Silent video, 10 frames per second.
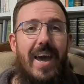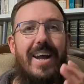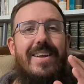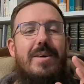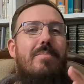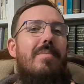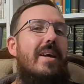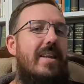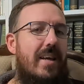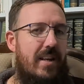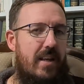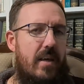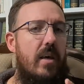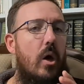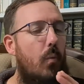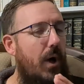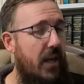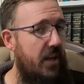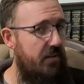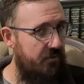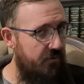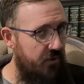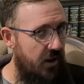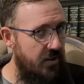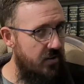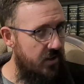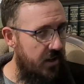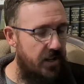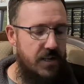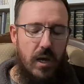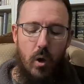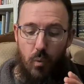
And immediately we're confronted